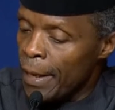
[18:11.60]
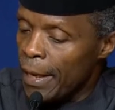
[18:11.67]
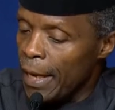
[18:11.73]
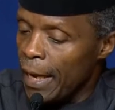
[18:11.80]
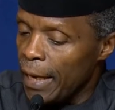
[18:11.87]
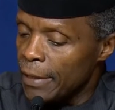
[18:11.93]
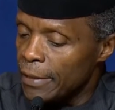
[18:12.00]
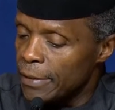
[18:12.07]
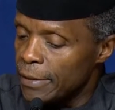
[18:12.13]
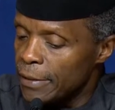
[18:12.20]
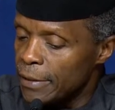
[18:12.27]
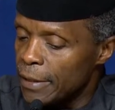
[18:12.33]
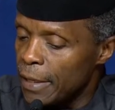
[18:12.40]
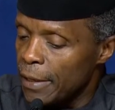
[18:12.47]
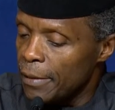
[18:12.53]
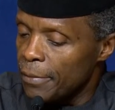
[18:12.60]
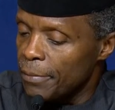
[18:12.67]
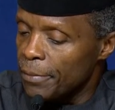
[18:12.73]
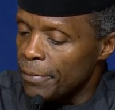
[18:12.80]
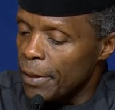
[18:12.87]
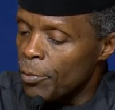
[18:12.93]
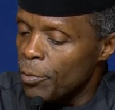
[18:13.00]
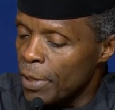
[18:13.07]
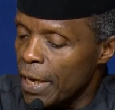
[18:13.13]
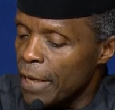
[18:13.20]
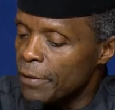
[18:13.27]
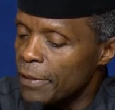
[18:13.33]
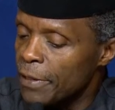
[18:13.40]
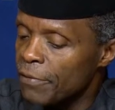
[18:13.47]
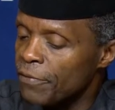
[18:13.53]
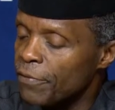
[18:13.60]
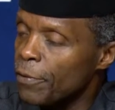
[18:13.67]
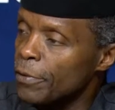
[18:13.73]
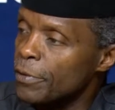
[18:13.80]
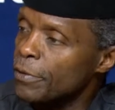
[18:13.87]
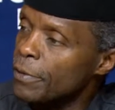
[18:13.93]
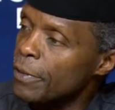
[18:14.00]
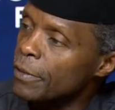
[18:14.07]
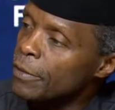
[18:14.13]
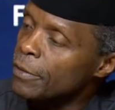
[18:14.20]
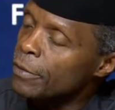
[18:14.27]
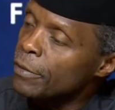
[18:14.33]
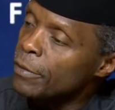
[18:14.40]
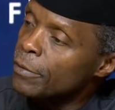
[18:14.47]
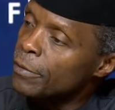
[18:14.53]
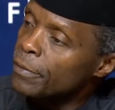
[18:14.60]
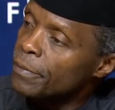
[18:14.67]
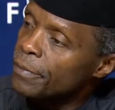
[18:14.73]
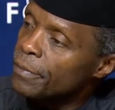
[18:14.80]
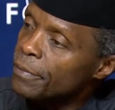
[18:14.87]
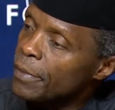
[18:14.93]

and um, that we cannot afford to continue